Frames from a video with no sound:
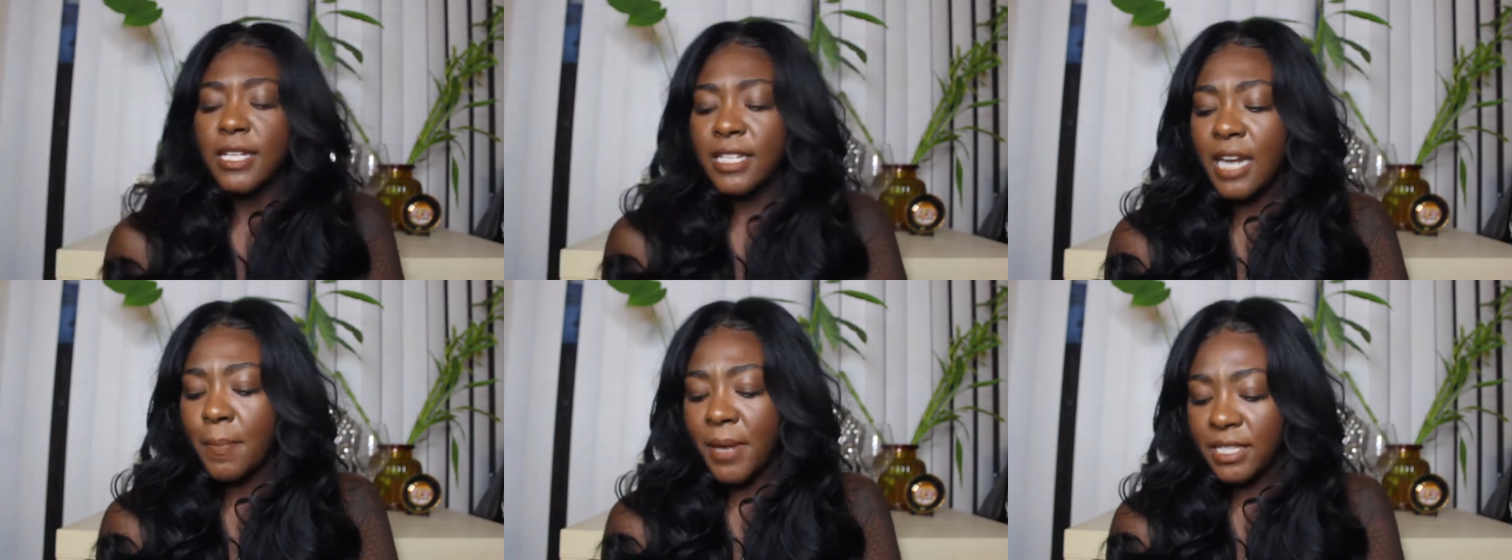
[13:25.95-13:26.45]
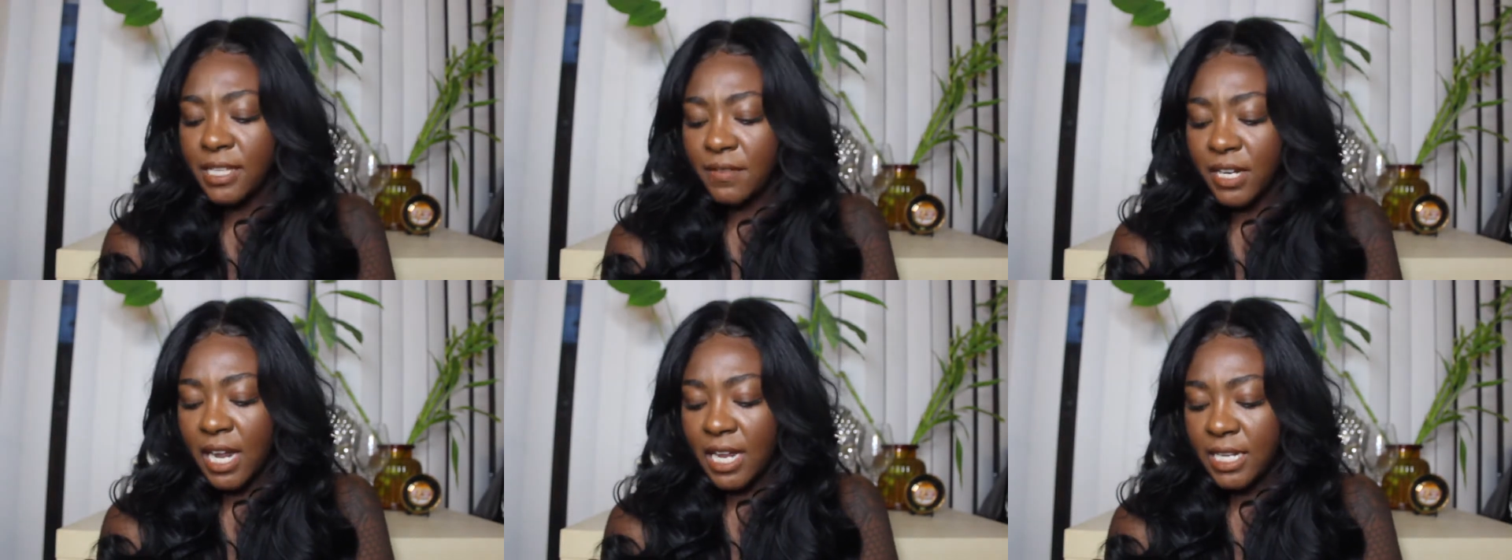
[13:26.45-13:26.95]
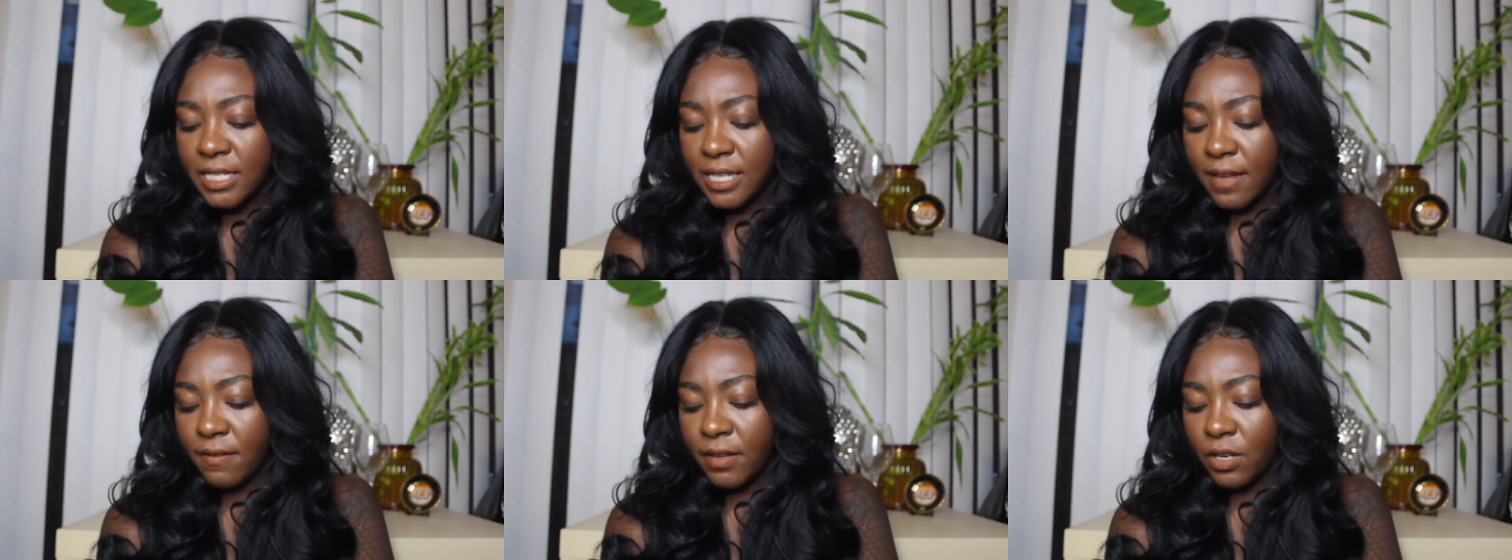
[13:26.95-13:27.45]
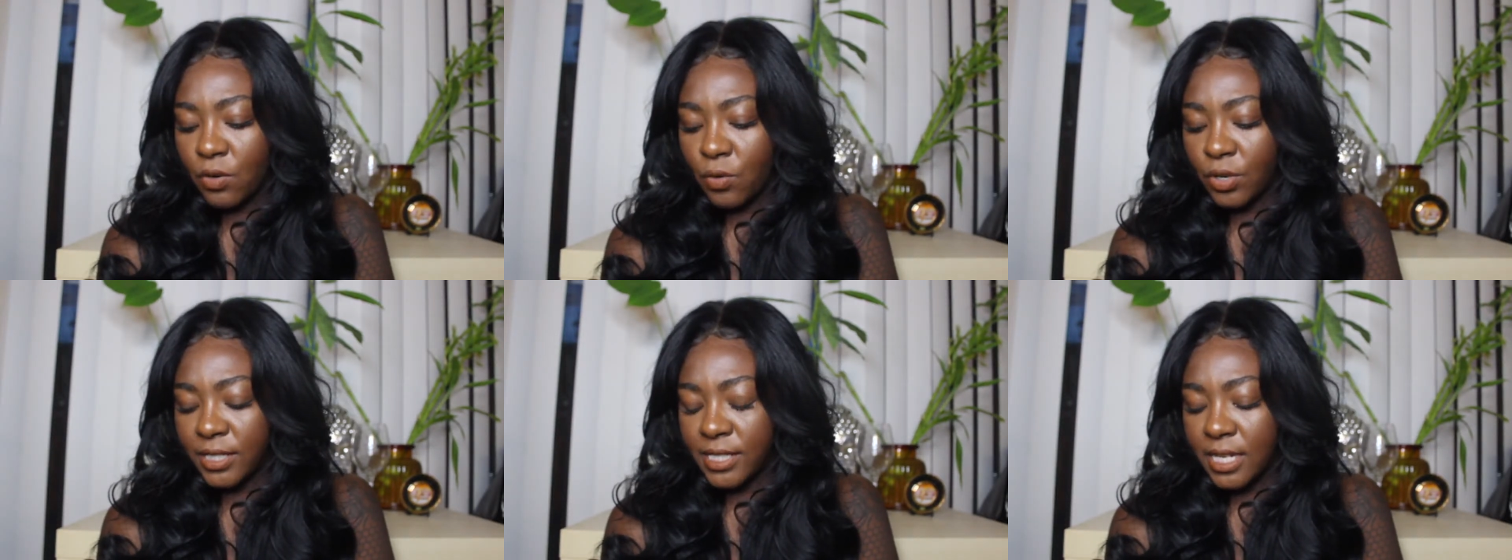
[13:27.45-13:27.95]
Did I pay 7.97
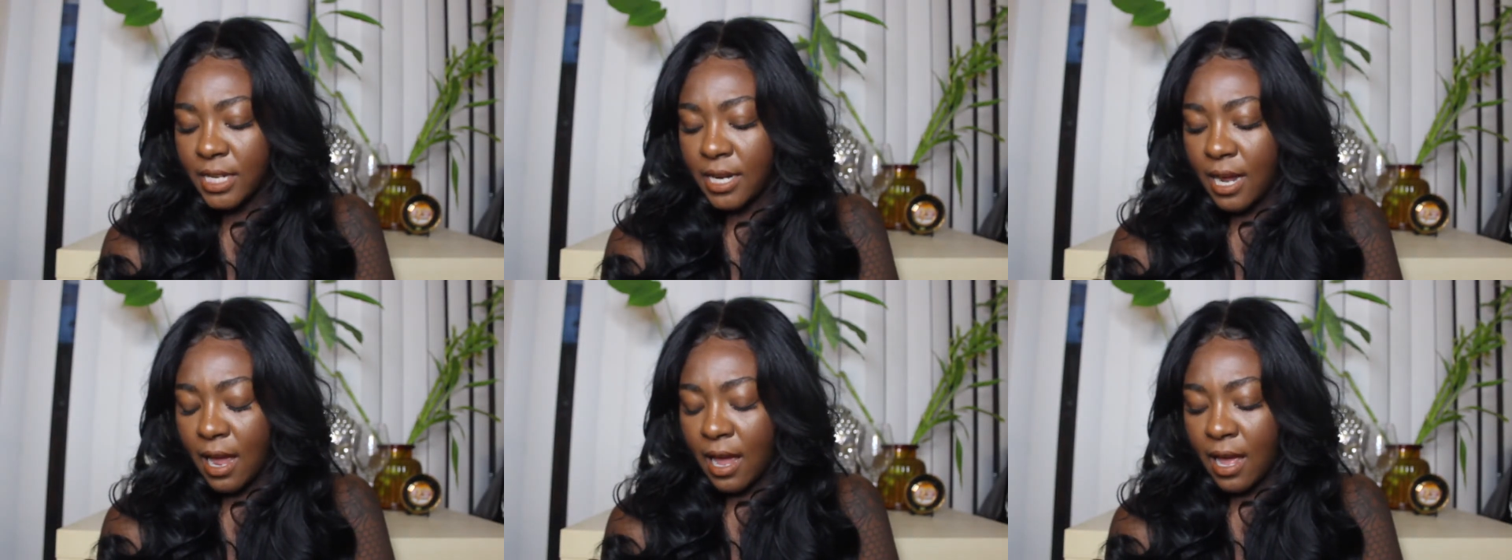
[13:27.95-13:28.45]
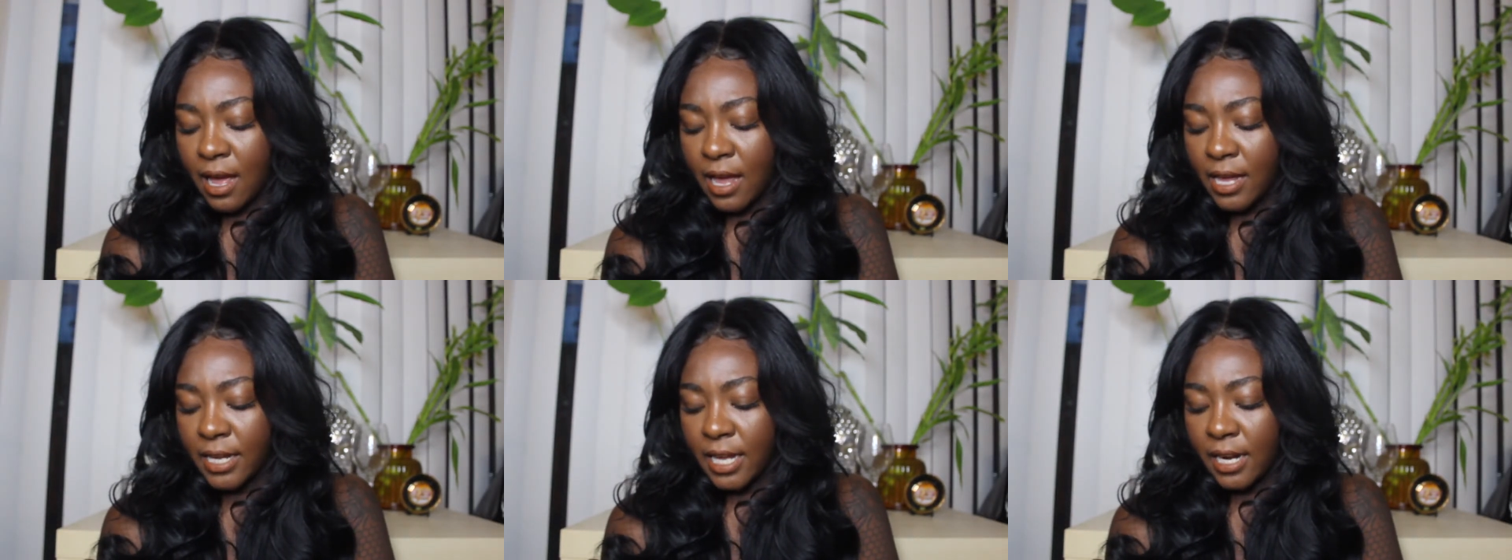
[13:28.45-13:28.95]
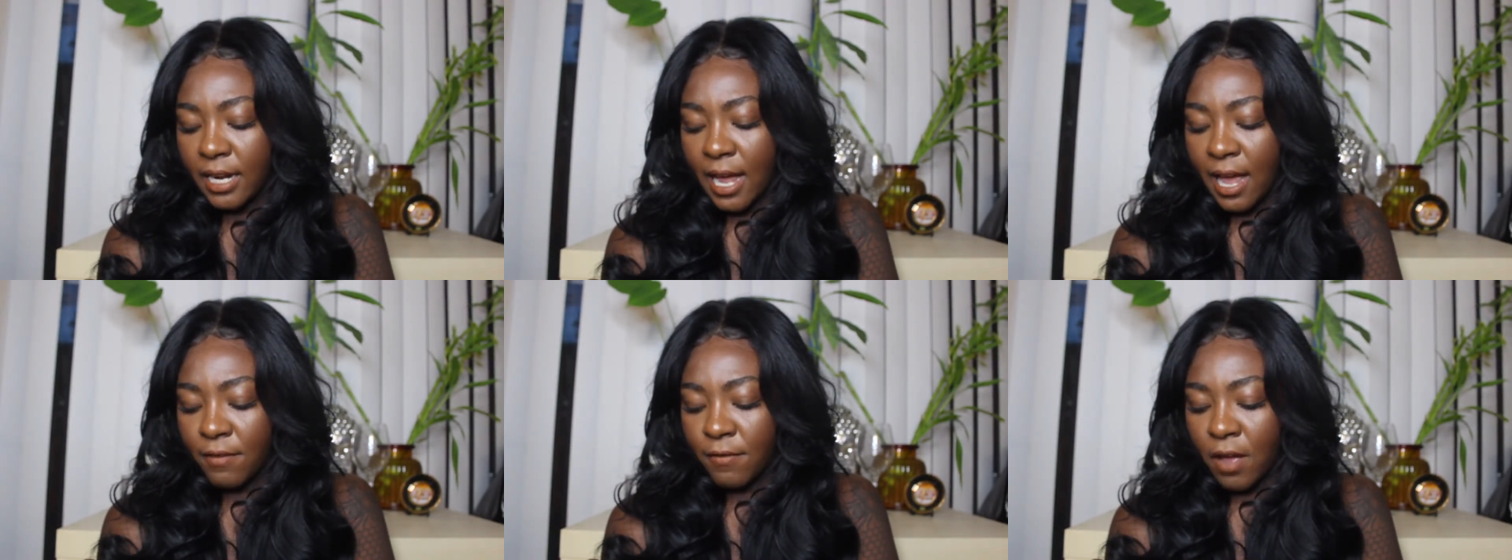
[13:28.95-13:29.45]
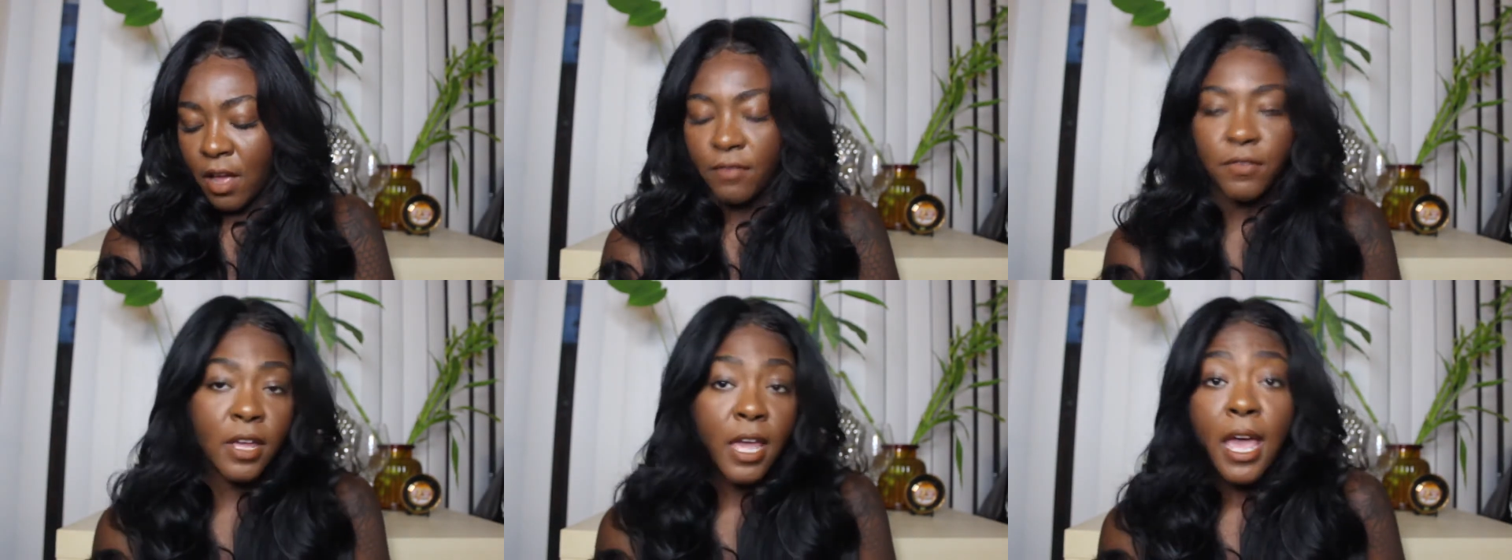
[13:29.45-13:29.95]
or did I get it half
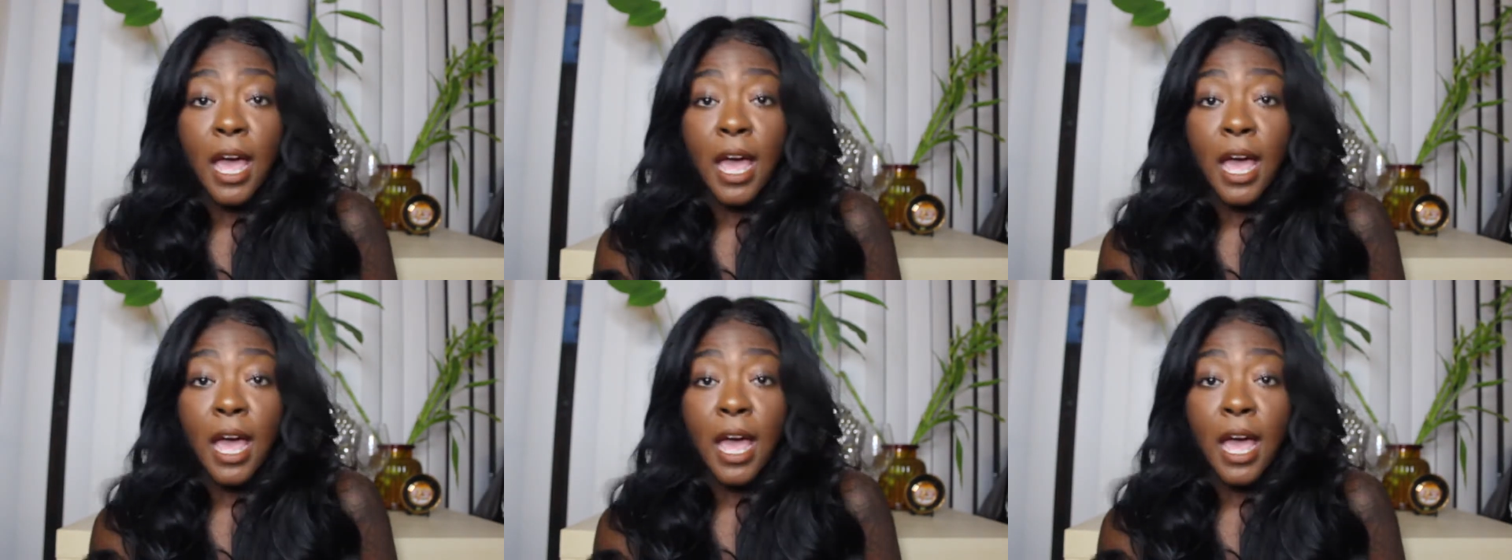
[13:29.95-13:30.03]
off?